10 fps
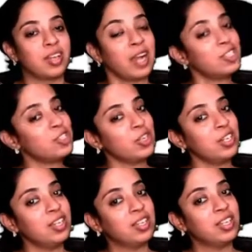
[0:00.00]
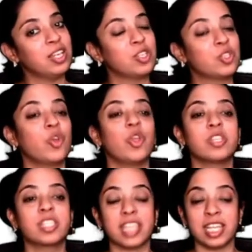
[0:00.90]
Understood? So
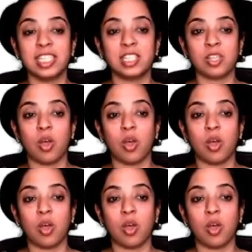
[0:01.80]
your sense